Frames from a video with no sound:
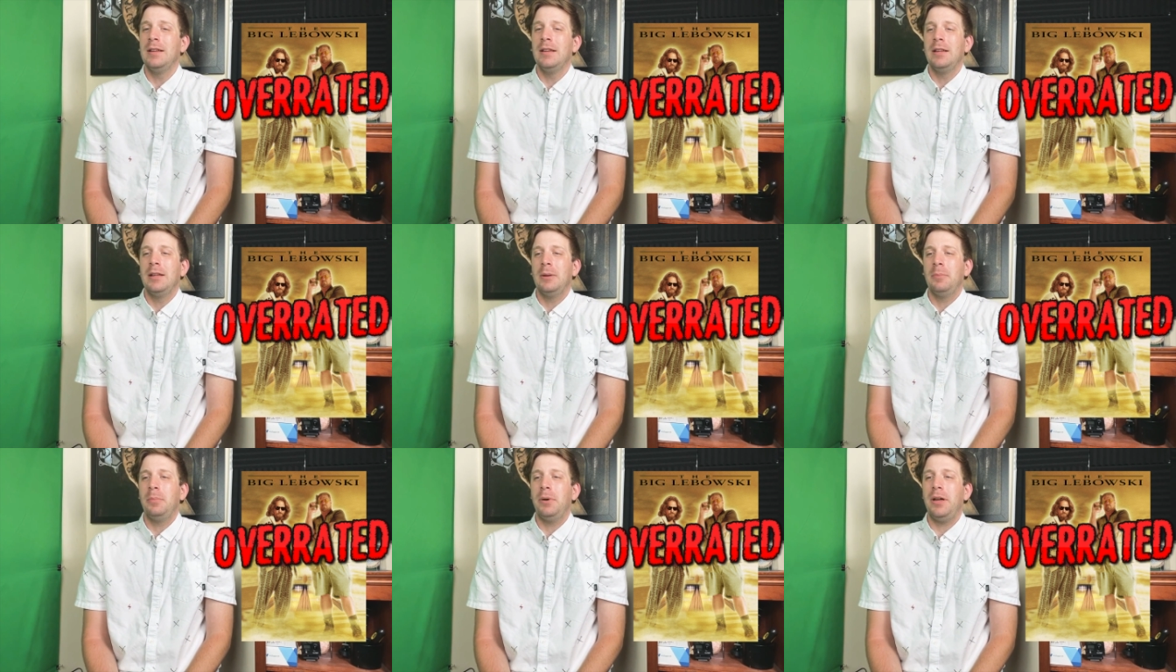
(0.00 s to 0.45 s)

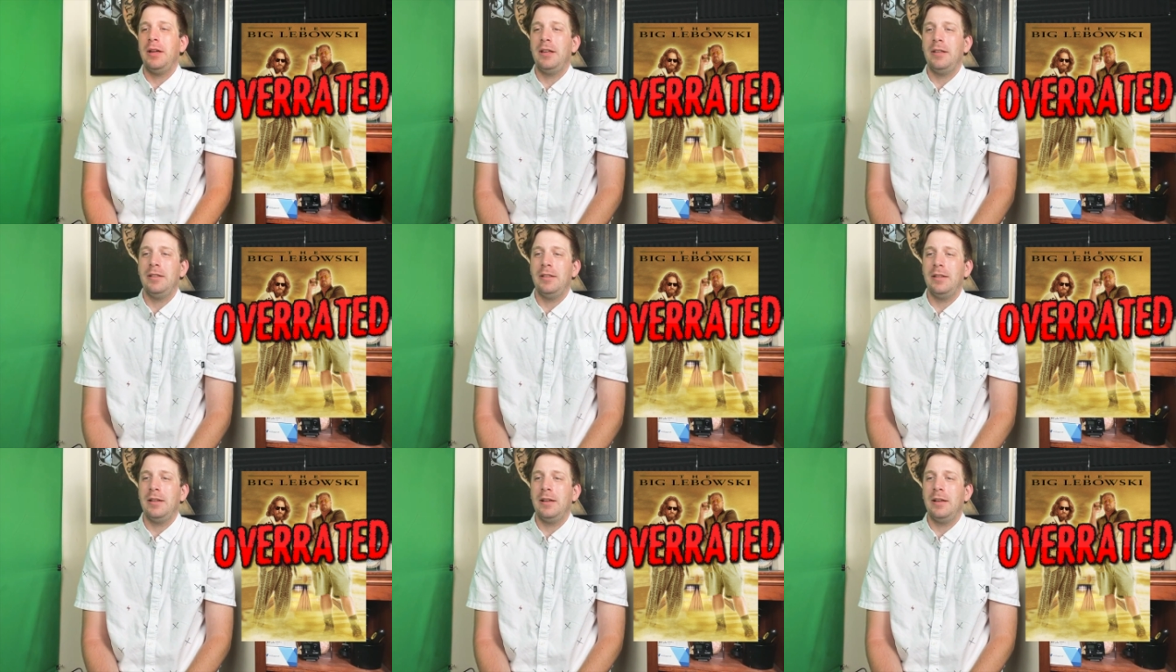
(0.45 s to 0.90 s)

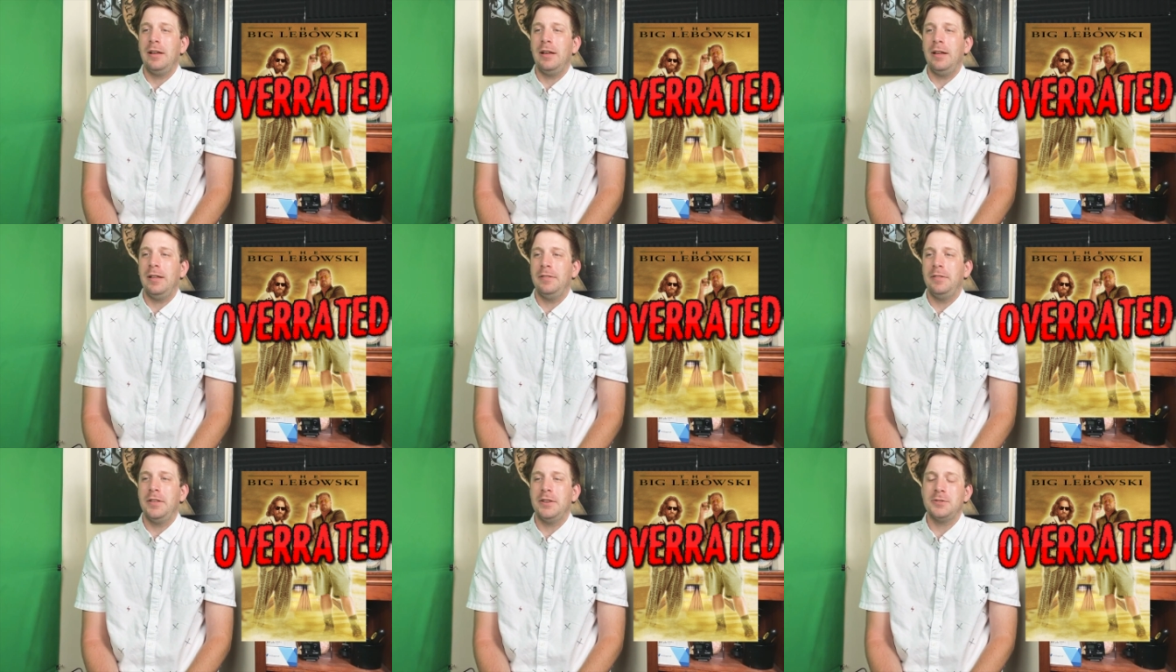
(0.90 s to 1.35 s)
But
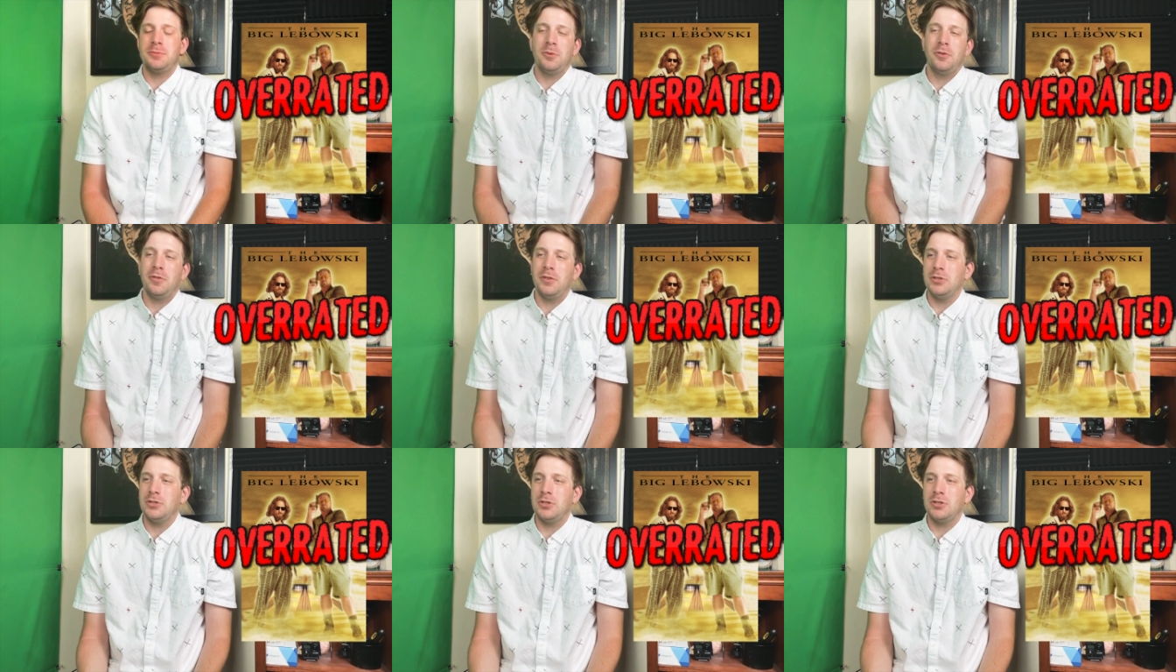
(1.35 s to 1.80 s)
this
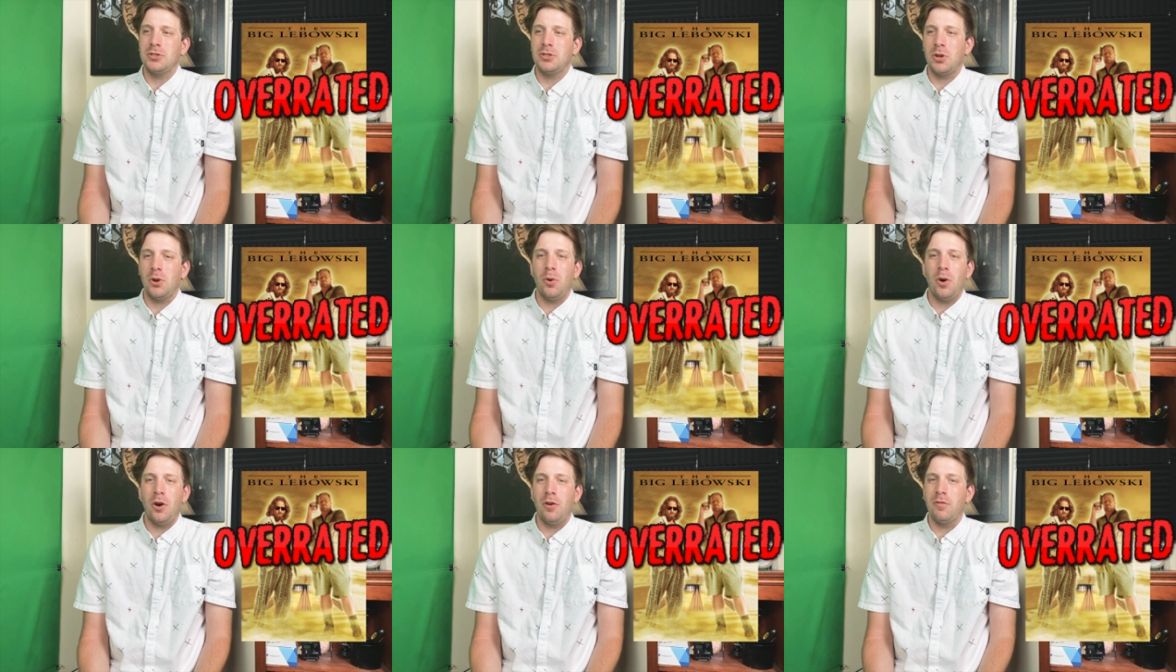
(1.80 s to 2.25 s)
movie is just
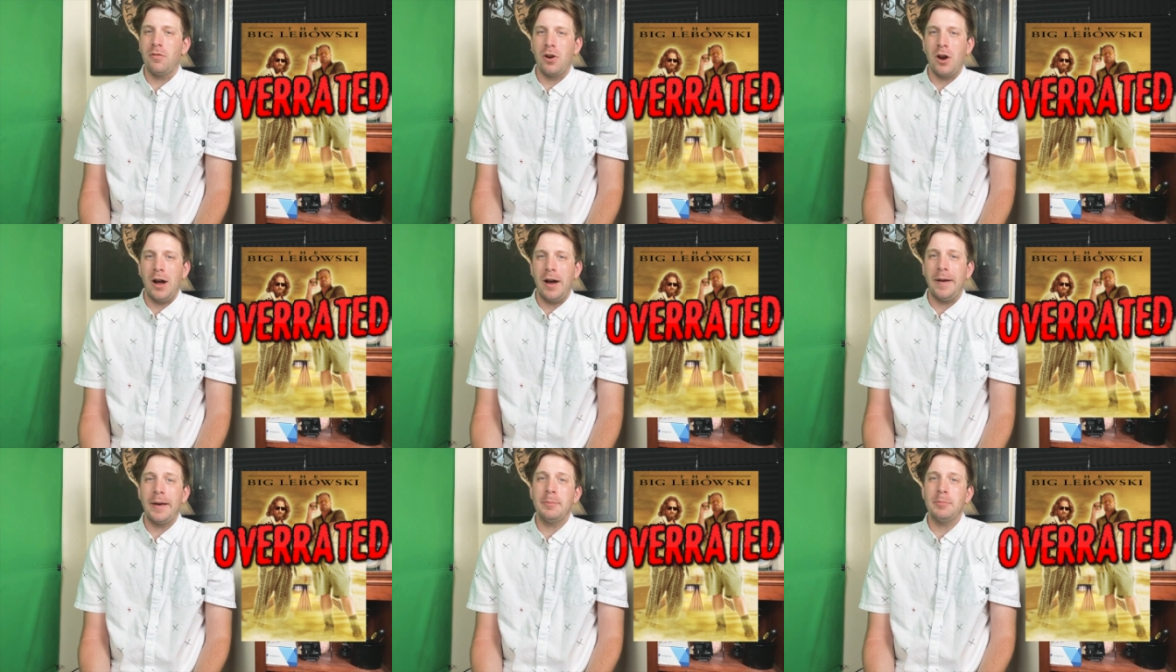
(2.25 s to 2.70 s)
so
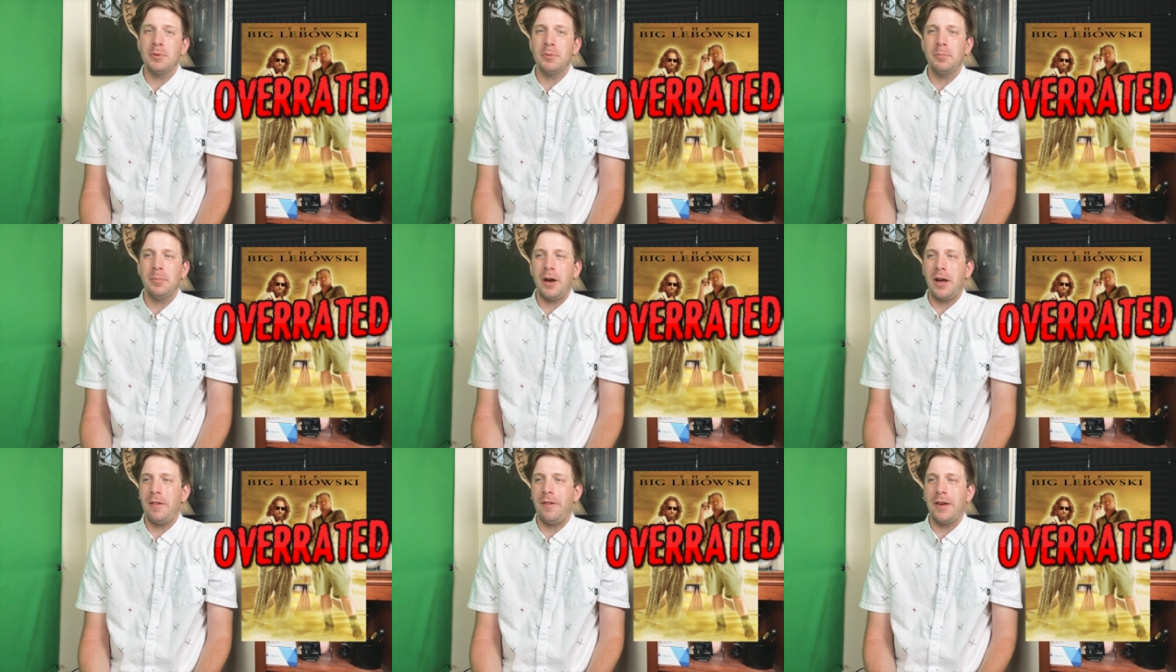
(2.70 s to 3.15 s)
overhyped
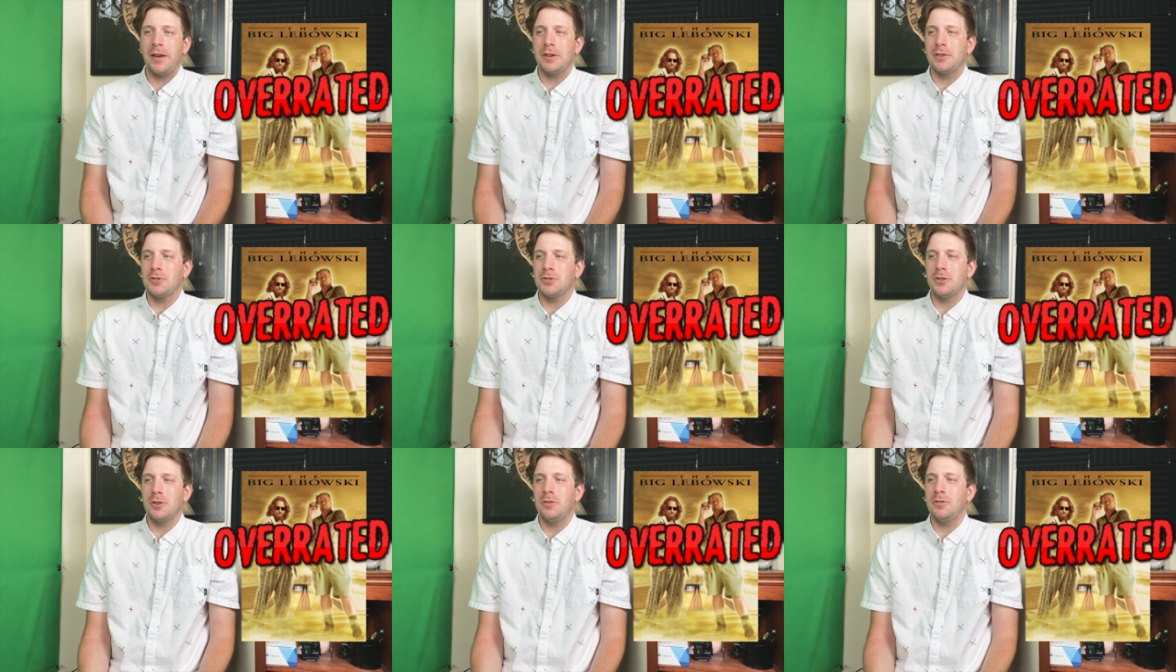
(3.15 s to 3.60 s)
by like
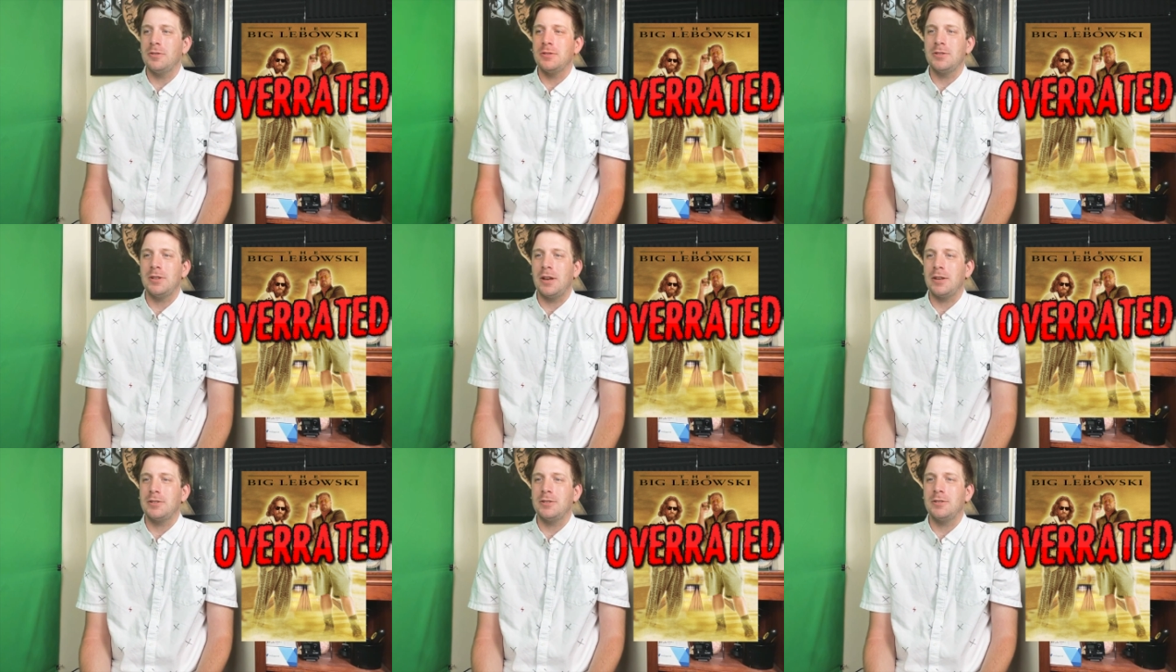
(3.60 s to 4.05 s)
certain
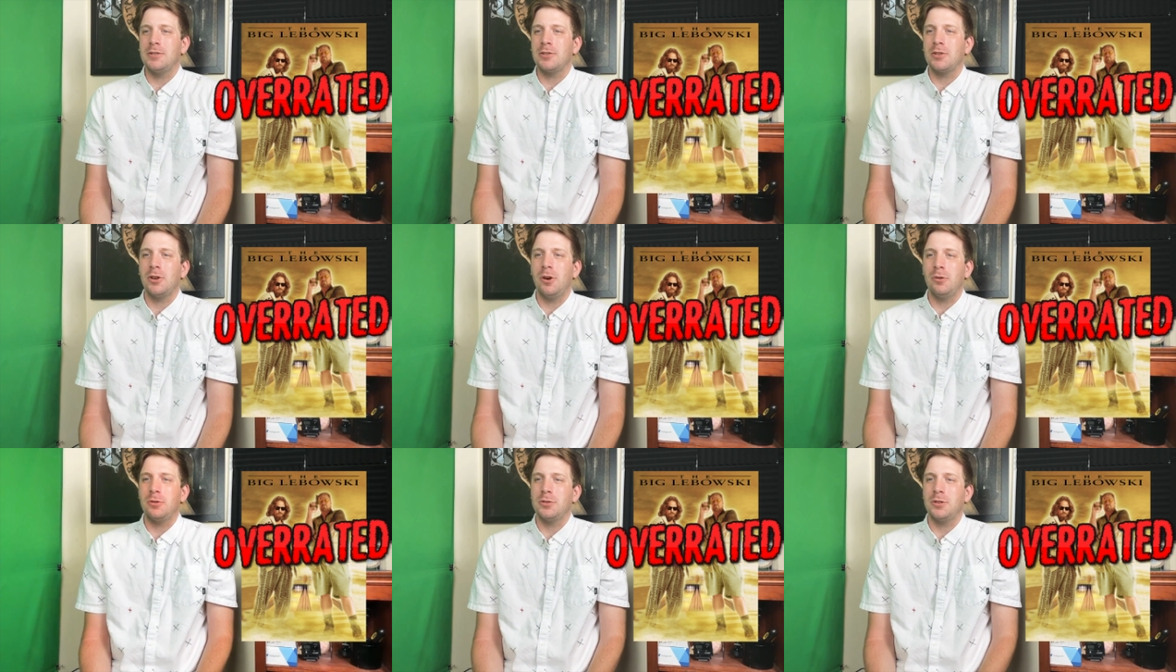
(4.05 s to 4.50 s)
sections of
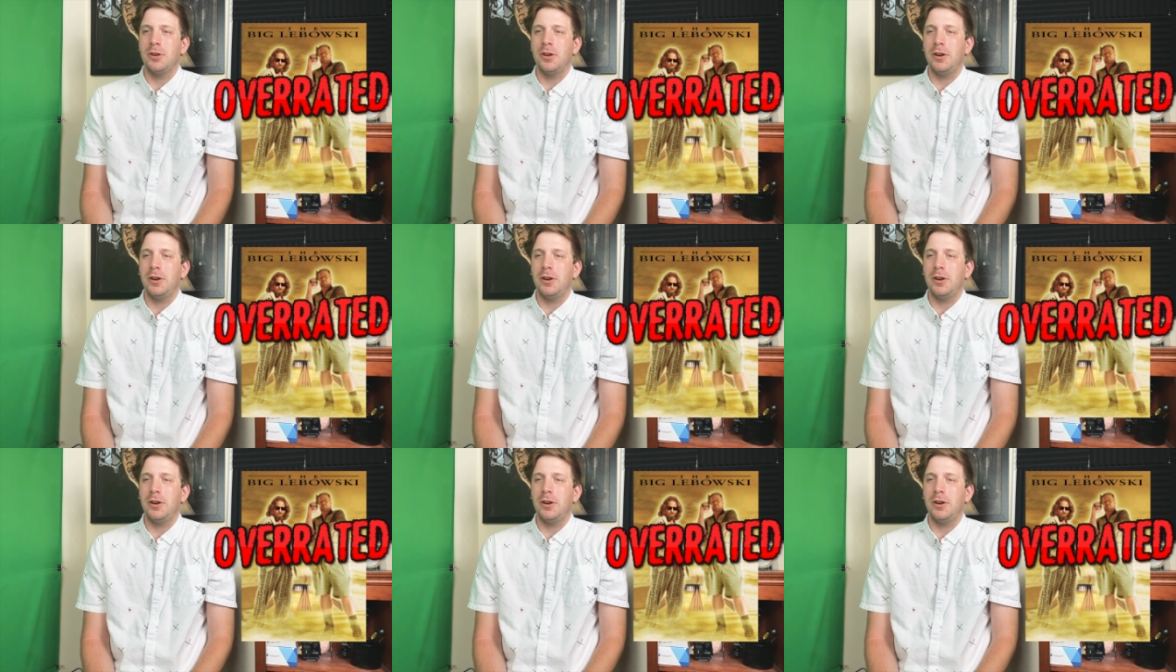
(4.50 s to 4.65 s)
culture,